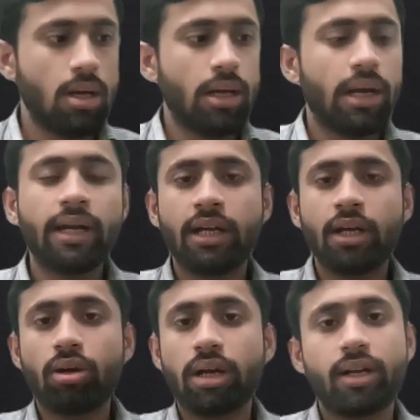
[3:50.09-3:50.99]

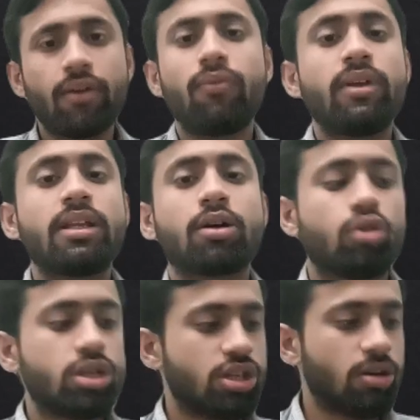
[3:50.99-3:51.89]
Interrogative with a
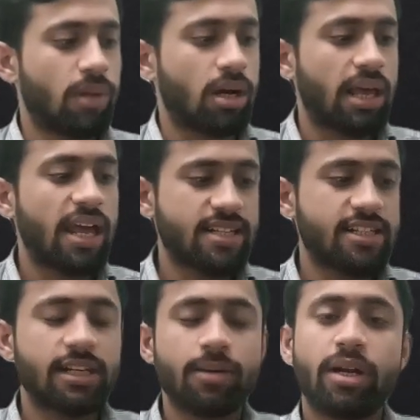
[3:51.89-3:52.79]
question mark,
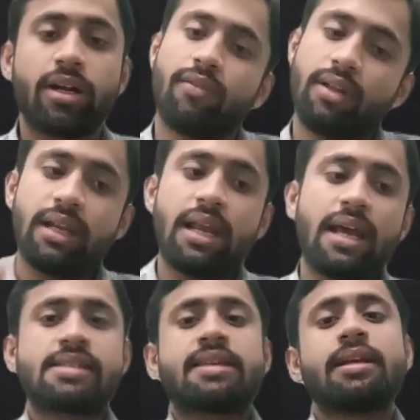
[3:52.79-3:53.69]
exclamatory with an
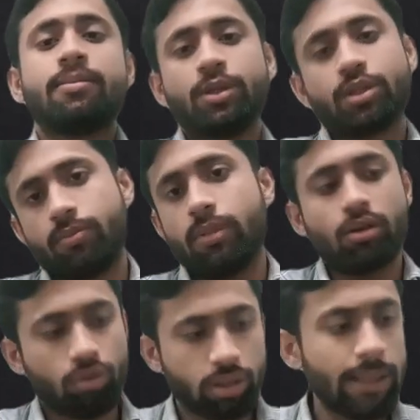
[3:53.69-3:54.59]
exclamation mark.
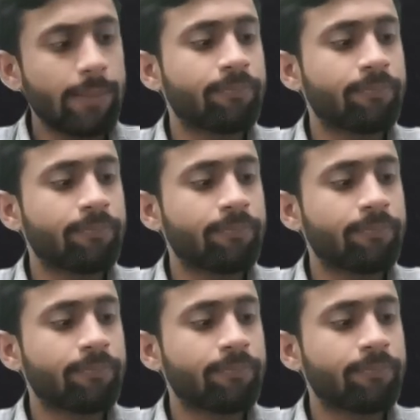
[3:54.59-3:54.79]
Okay,